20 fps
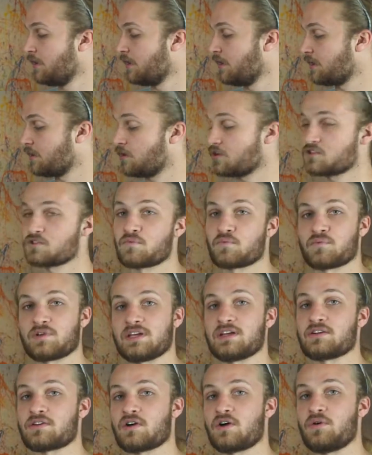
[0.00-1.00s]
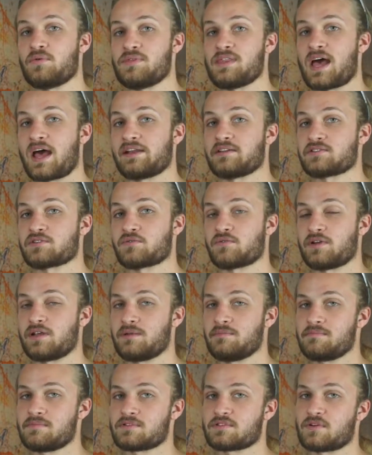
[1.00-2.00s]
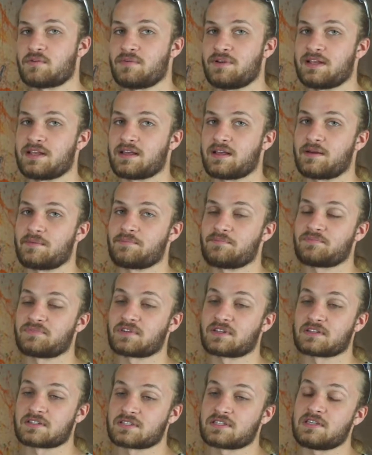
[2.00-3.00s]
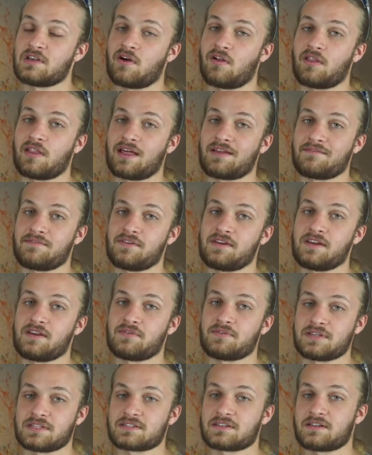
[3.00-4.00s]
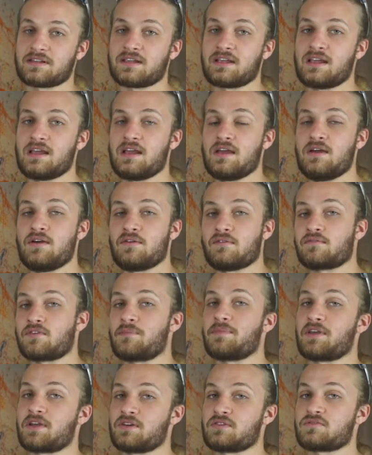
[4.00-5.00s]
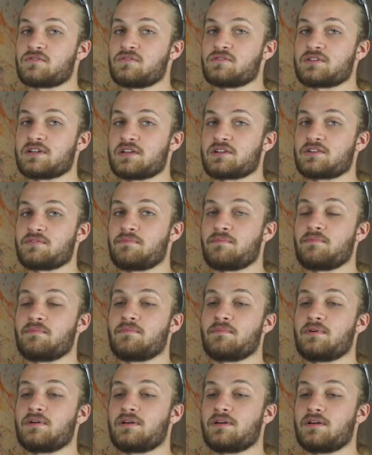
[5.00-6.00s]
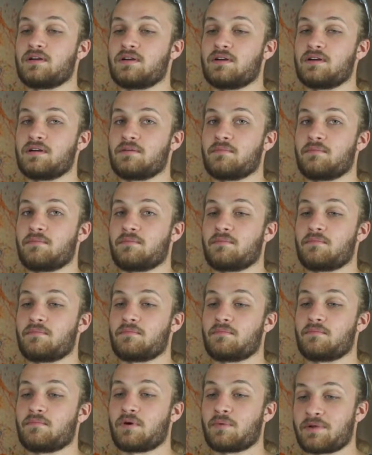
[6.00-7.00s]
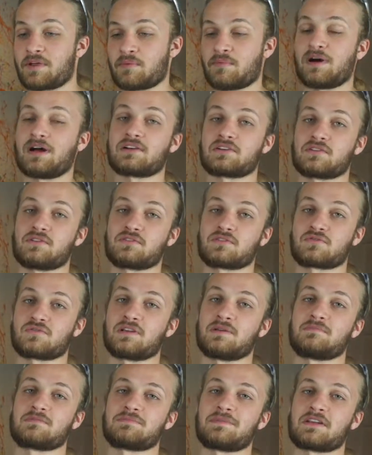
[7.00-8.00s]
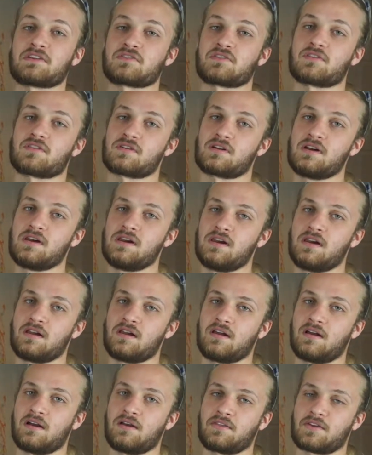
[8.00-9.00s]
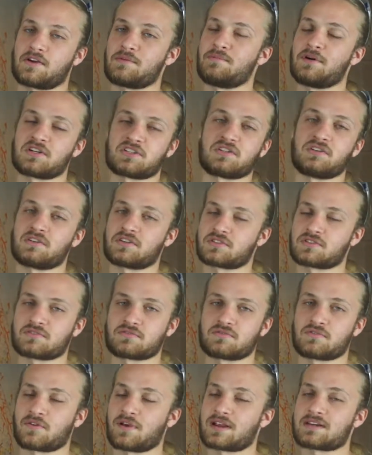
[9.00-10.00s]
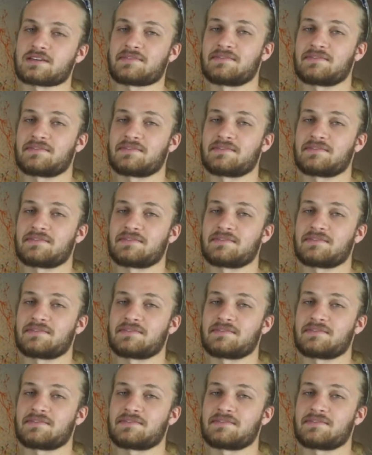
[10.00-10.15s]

It'll also re-encode that stream so we can see all that video easily from the control station, where we can watch those streams, make sure the combustion looks correct,